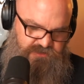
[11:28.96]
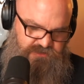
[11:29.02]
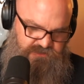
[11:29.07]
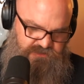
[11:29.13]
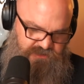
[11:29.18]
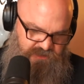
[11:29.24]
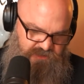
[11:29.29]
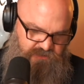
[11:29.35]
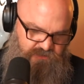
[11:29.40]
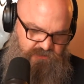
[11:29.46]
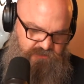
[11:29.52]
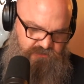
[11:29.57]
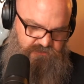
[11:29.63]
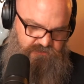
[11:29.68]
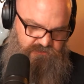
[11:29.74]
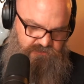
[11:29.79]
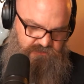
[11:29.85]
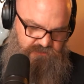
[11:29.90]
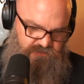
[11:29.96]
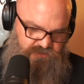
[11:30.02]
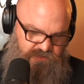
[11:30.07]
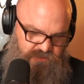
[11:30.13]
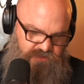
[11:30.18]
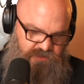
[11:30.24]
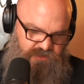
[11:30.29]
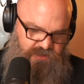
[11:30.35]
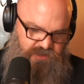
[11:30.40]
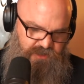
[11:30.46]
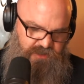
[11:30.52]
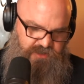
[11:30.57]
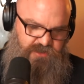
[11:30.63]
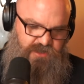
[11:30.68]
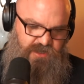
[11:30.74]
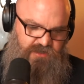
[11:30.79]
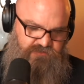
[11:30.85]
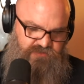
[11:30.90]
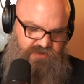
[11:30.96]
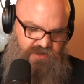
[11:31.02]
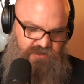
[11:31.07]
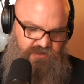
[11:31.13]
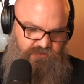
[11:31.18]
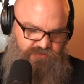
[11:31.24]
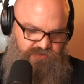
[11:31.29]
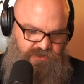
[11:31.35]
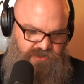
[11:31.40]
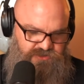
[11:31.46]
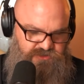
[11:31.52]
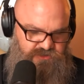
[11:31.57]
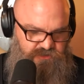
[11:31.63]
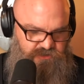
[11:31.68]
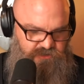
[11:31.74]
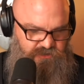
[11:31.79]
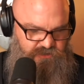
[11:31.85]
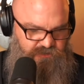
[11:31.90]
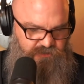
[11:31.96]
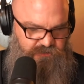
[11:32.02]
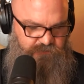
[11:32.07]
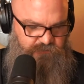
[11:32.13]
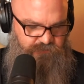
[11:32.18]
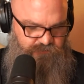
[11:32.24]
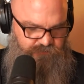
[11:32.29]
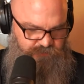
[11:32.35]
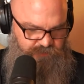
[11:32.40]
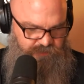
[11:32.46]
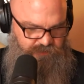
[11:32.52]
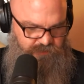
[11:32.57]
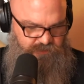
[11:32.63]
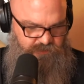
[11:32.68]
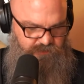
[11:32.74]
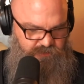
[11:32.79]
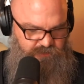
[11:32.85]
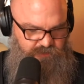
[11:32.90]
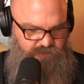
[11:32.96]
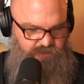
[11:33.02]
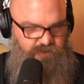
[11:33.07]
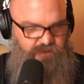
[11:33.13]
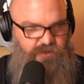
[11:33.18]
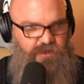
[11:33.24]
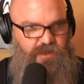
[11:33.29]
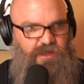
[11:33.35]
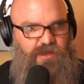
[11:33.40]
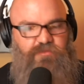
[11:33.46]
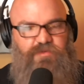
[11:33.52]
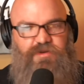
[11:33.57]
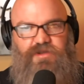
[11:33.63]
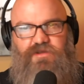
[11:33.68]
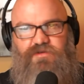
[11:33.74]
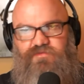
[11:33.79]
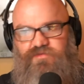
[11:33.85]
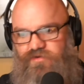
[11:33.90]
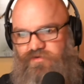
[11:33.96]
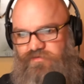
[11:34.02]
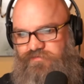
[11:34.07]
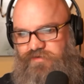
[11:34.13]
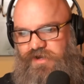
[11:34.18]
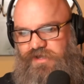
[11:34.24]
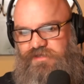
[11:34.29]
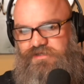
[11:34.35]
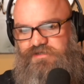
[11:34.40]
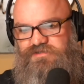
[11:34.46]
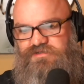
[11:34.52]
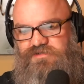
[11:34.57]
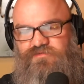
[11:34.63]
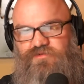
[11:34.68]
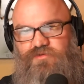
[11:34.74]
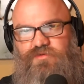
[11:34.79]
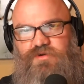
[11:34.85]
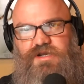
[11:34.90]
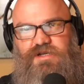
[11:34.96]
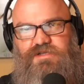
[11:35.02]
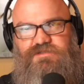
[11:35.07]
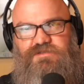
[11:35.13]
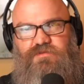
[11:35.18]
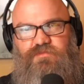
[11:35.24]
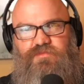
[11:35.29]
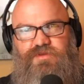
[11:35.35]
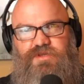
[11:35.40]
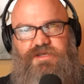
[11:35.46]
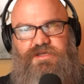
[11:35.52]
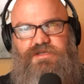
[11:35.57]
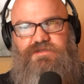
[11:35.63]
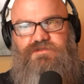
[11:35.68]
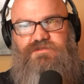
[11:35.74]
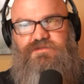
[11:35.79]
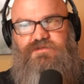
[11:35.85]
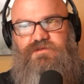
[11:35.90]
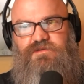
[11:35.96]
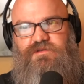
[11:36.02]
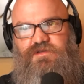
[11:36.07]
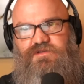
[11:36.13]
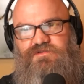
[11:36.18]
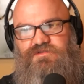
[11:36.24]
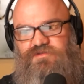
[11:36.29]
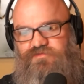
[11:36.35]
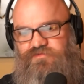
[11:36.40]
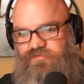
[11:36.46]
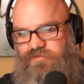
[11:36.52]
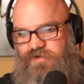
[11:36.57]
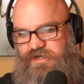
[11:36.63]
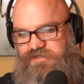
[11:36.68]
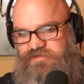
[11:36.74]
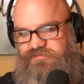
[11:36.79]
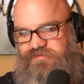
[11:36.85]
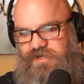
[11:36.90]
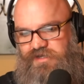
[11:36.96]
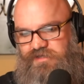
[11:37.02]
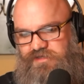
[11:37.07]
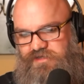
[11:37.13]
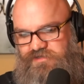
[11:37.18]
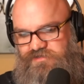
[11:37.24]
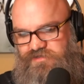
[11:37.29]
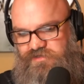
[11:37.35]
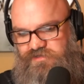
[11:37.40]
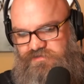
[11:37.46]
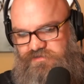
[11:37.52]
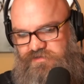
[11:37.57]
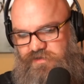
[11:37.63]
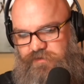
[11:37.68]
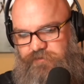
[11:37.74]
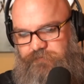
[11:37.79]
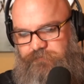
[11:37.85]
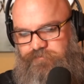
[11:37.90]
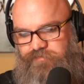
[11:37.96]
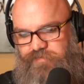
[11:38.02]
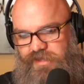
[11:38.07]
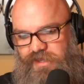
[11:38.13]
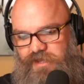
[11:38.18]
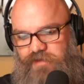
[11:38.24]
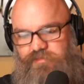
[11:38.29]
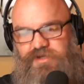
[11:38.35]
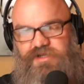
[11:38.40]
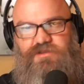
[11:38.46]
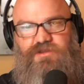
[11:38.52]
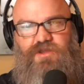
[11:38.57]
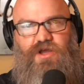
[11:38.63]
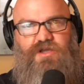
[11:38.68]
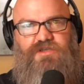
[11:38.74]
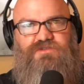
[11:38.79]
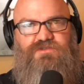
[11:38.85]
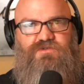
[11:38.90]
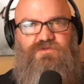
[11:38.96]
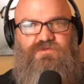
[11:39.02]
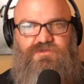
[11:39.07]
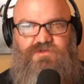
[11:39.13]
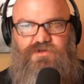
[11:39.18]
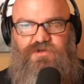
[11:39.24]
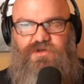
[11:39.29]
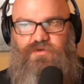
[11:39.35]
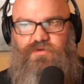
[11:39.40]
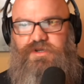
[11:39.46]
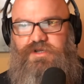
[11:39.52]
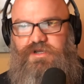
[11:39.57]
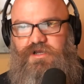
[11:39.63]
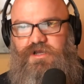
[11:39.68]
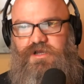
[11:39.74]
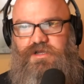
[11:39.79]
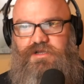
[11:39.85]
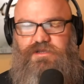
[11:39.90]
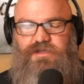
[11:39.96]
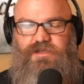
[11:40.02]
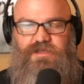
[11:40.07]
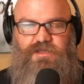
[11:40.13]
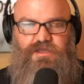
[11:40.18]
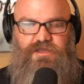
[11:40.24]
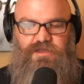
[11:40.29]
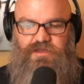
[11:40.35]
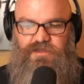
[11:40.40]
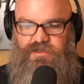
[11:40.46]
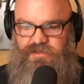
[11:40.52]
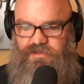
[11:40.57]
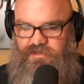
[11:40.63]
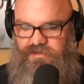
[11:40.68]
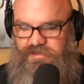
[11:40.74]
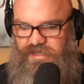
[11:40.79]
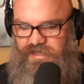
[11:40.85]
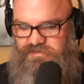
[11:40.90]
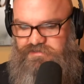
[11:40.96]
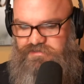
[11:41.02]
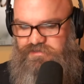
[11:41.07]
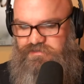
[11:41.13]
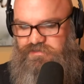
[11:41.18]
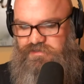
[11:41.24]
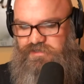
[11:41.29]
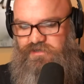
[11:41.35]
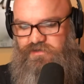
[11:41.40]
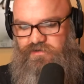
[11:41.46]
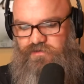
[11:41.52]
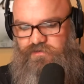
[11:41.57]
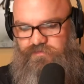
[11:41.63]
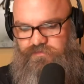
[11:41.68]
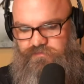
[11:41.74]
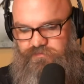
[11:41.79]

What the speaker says: legal and nonviolent pressure. How many of you are filing civil rights complaints and civil rights violations? How many lawsuits are going on? That's legal